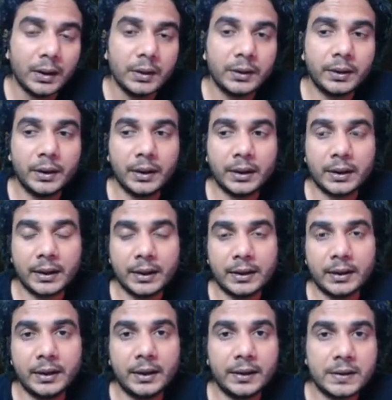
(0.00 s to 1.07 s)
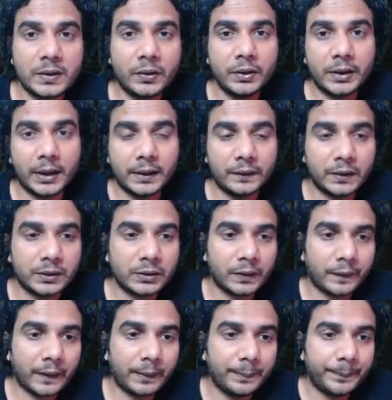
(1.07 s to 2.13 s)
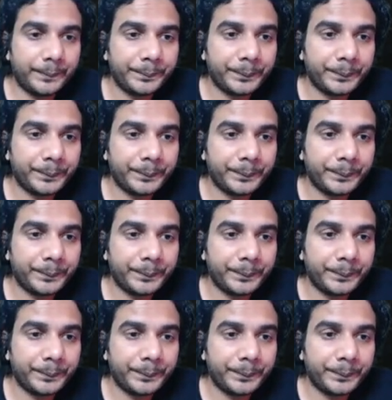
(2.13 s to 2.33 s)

then you can write theta is equal to tan inverse of m.